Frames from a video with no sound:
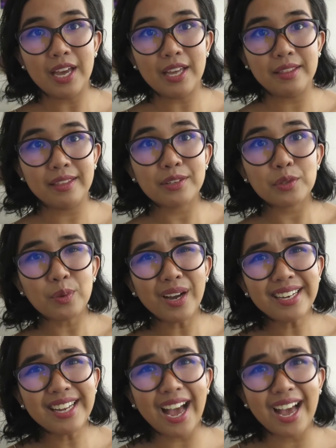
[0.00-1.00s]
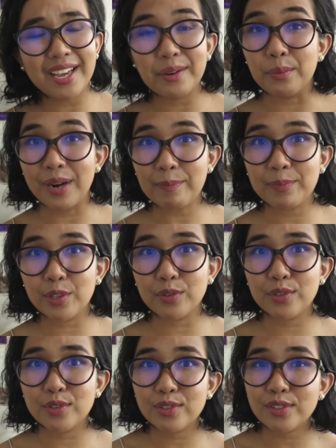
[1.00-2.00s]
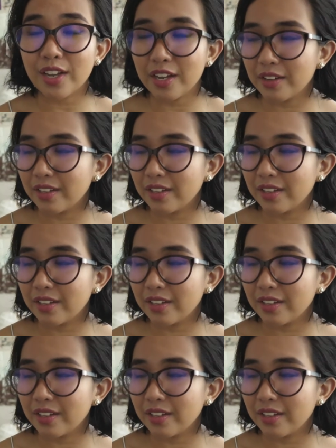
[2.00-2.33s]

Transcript: and this one, I wrapped those